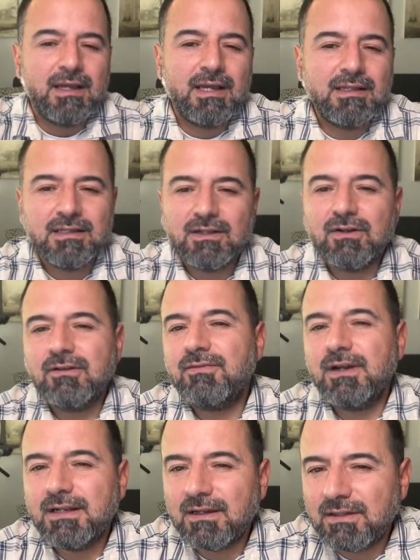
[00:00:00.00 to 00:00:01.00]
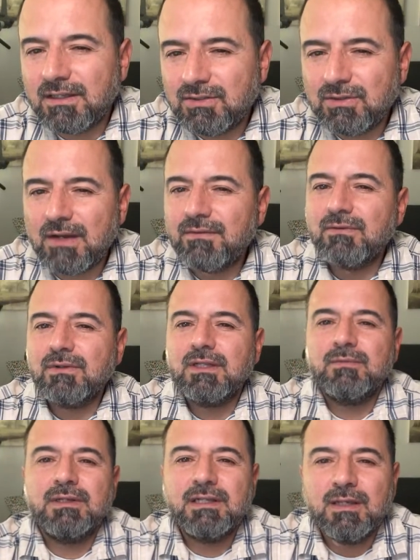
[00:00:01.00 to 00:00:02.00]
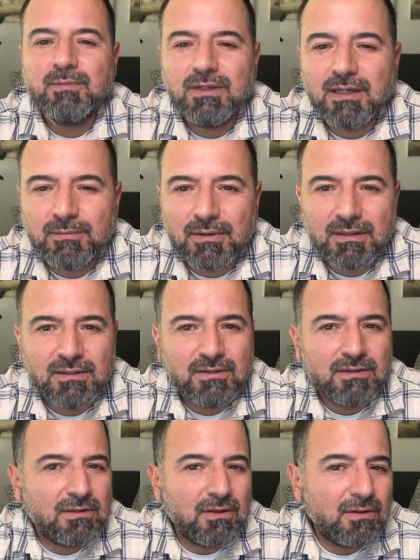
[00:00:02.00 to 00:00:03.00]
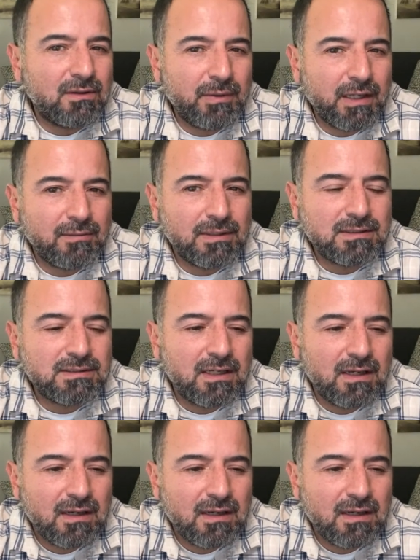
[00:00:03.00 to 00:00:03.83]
and then they're going to find out that you haven't really been keeping up on your other payments